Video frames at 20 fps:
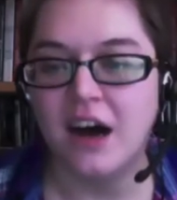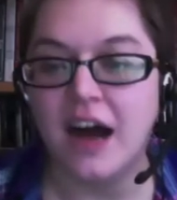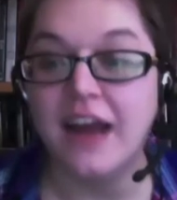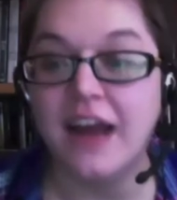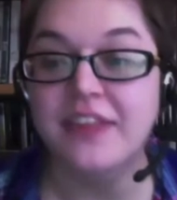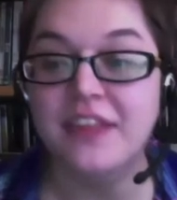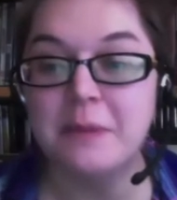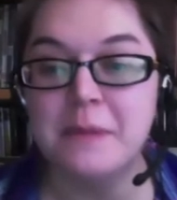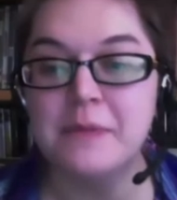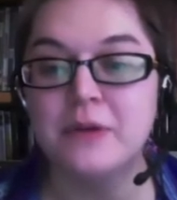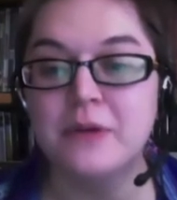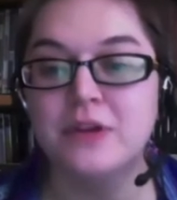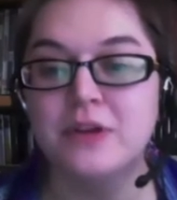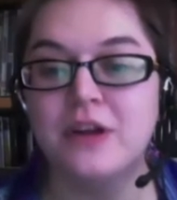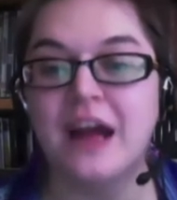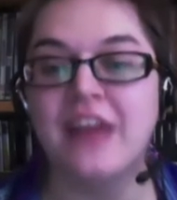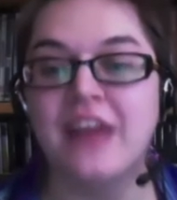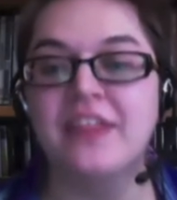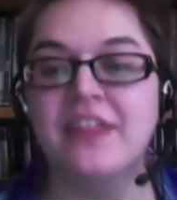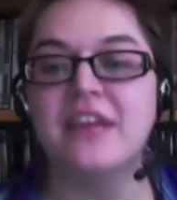think
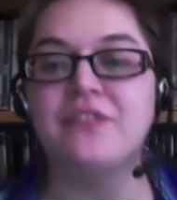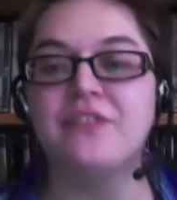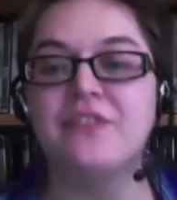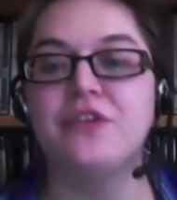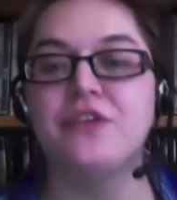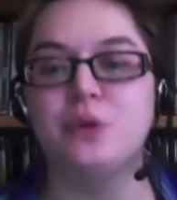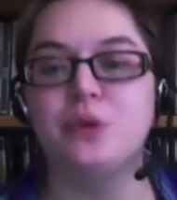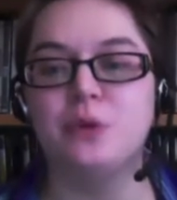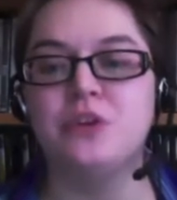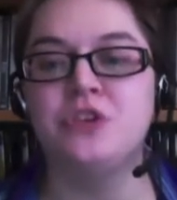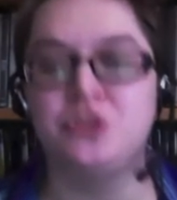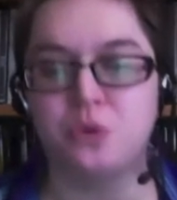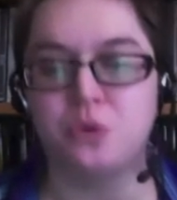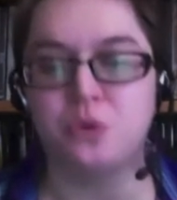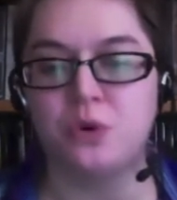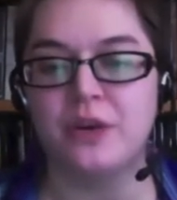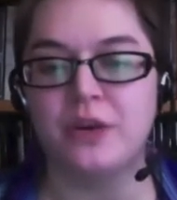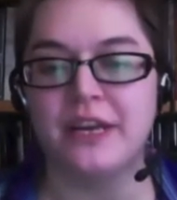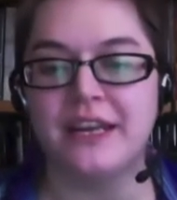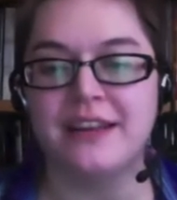if you
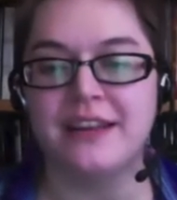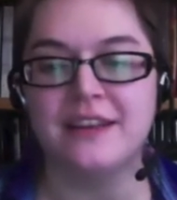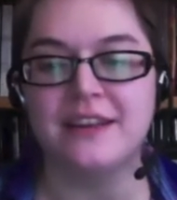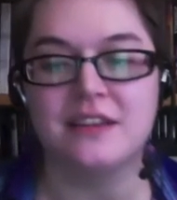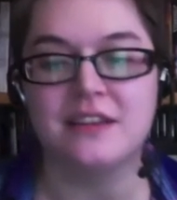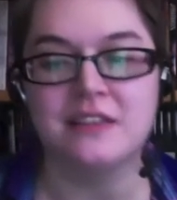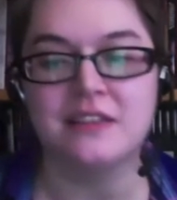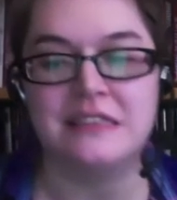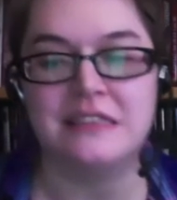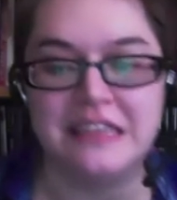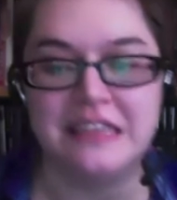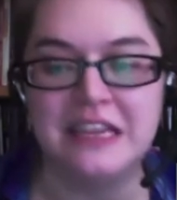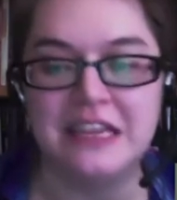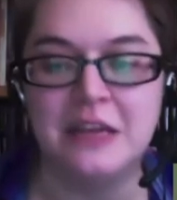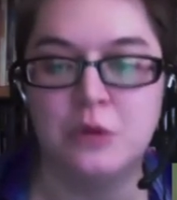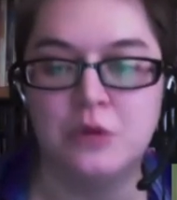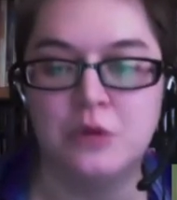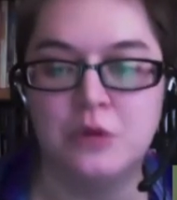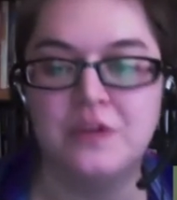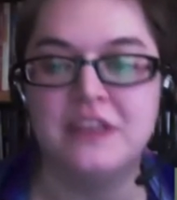enjoy seeing
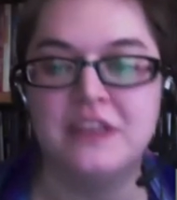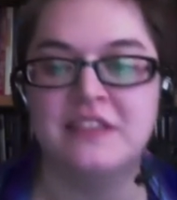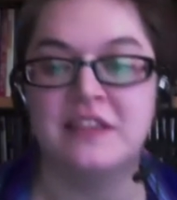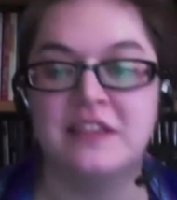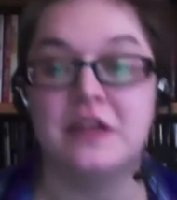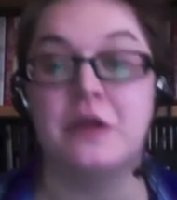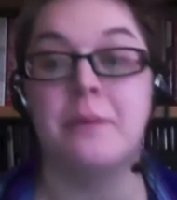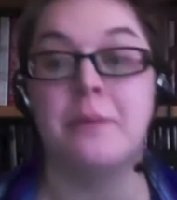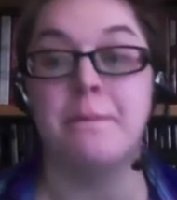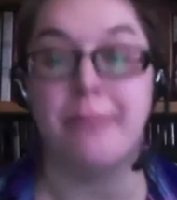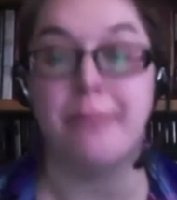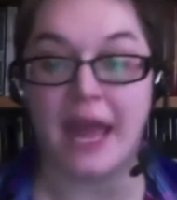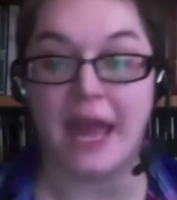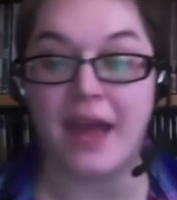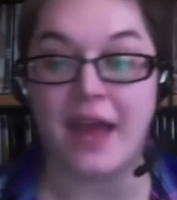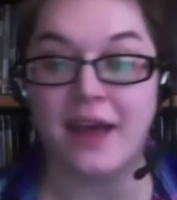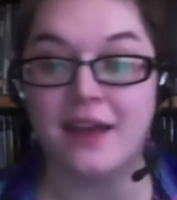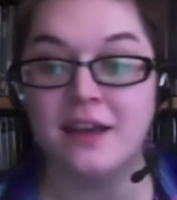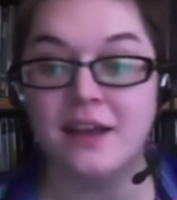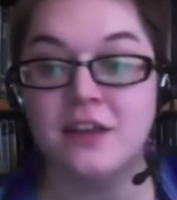movies that are
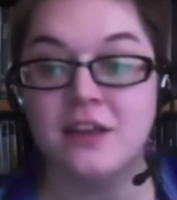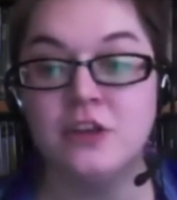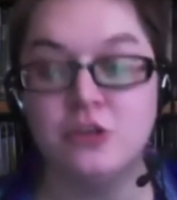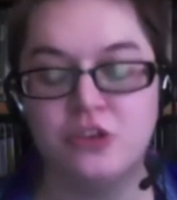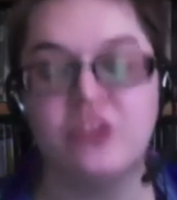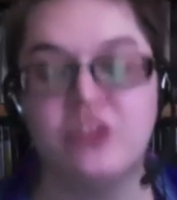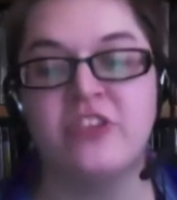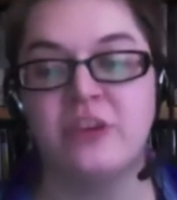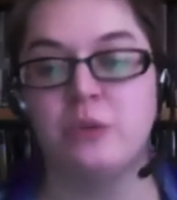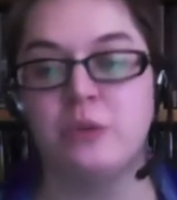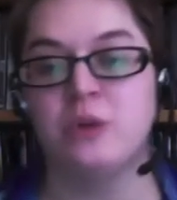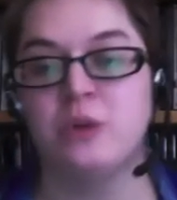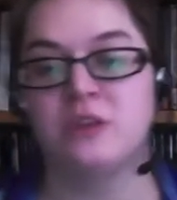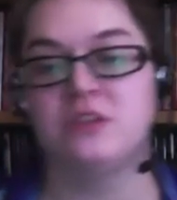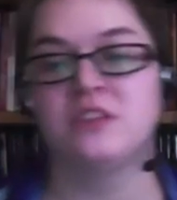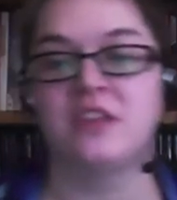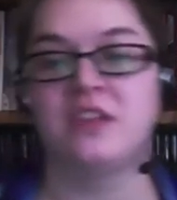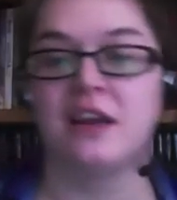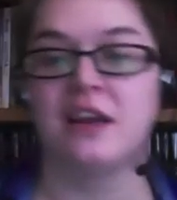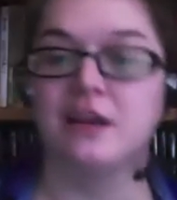bad, you should see Winter's Tale.